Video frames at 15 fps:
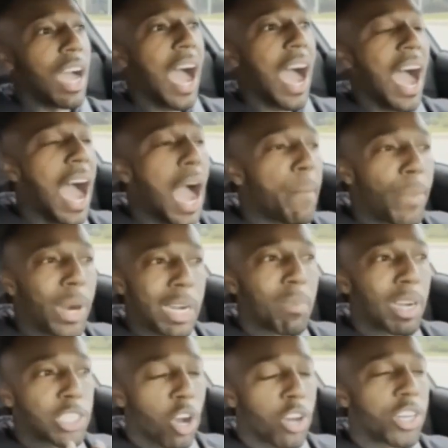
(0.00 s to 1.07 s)
I pretty
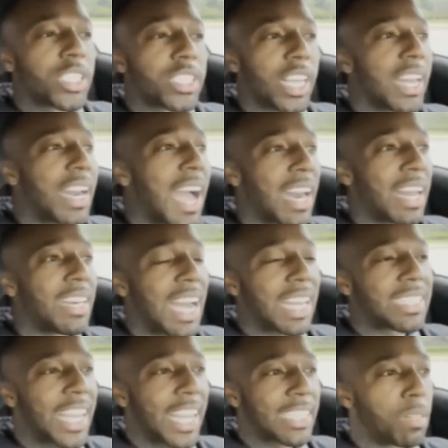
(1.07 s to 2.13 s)
much understand how to
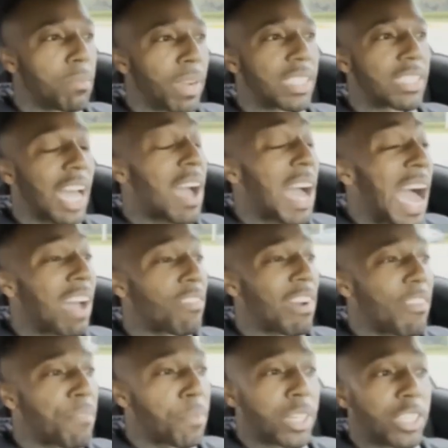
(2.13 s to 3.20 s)
dissect it, because
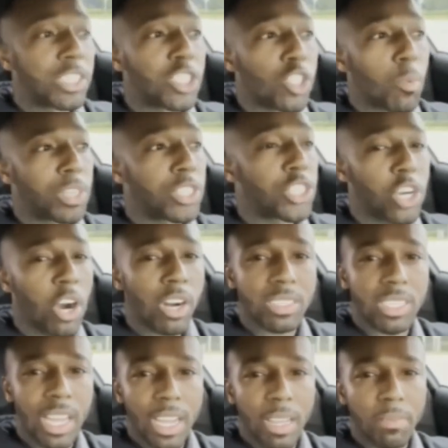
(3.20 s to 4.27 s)
I put in so much chart
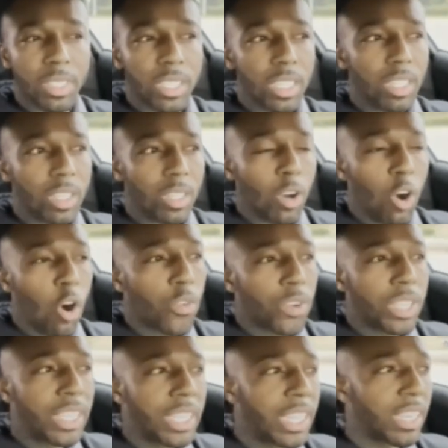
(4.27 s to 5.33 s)
time over
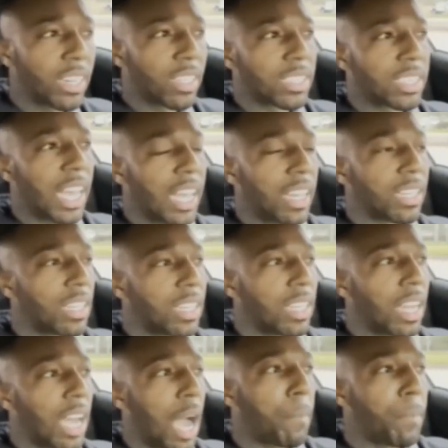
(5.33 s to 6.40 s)
the years that
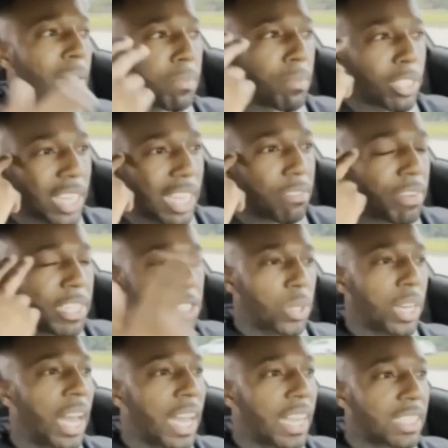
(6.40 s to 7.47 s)
I pretty much can
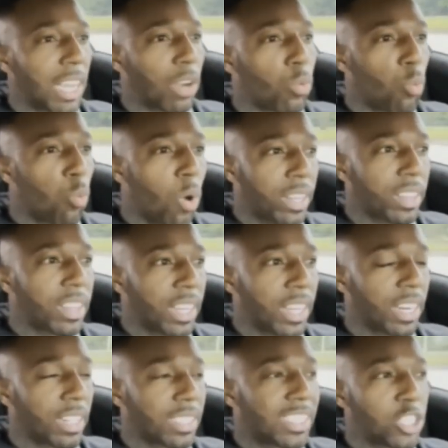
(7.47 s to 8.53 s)
visualize like what
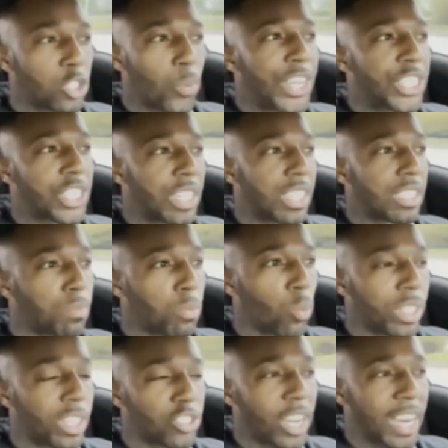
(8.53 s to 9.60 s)
their situation is,
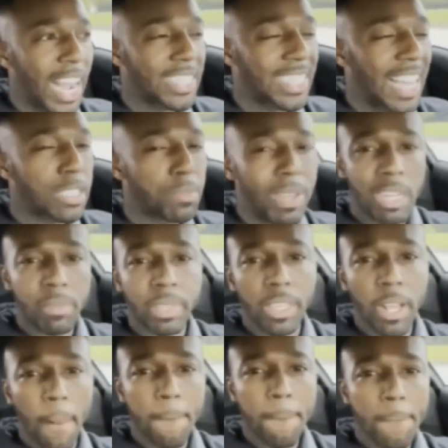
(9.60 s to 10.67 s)
what they're trying to actually explain to me.
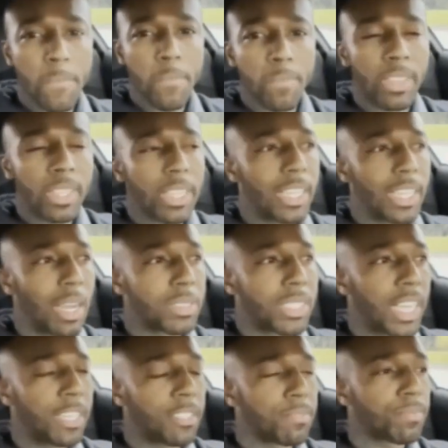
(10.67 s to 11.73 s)
You know what I'm
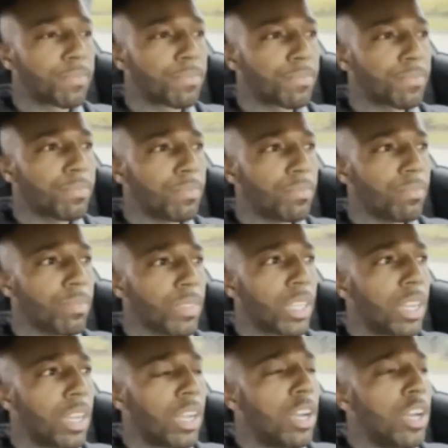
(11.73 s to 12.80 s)

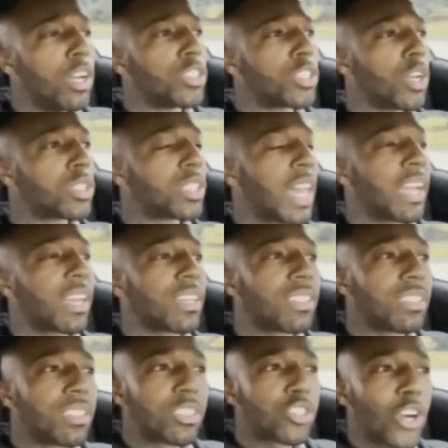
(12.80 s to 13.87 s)
saying? So it's like,
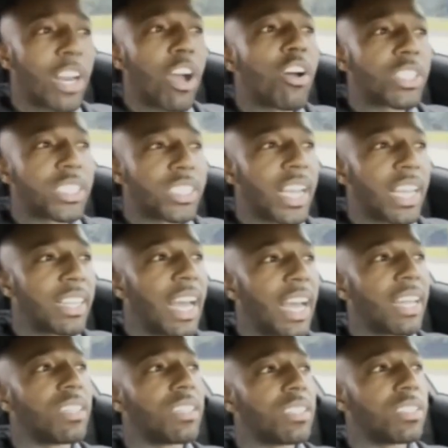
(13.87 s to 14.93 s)
try to understand
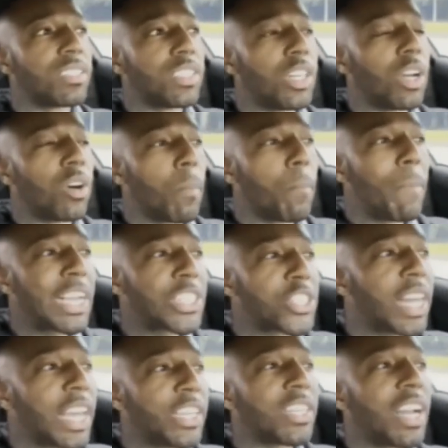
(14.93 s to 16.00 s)
that, you know, make sure
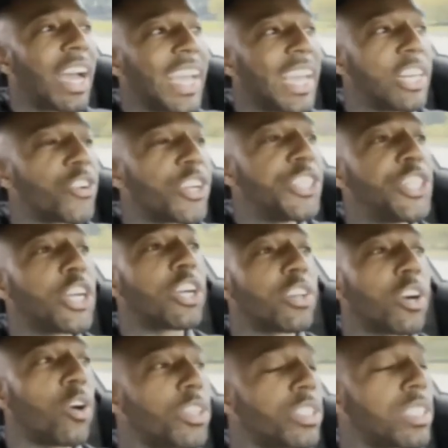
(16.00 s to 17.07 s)
that you're not hindering your
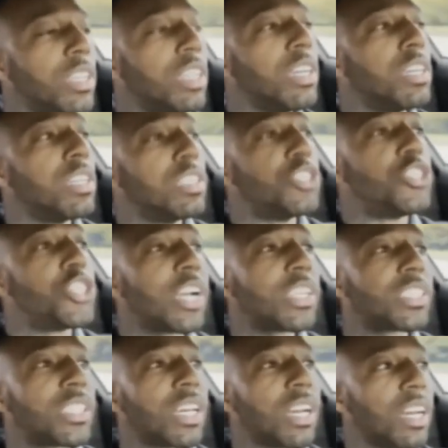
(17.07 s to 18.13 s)
growth
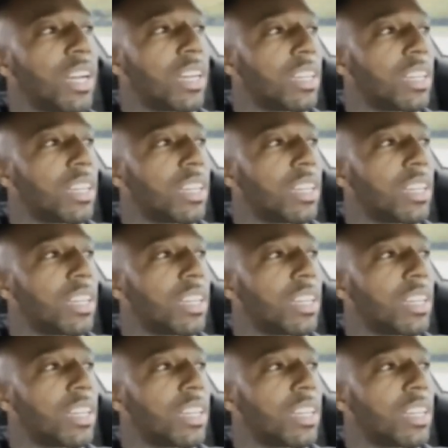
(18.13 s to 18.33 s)
just to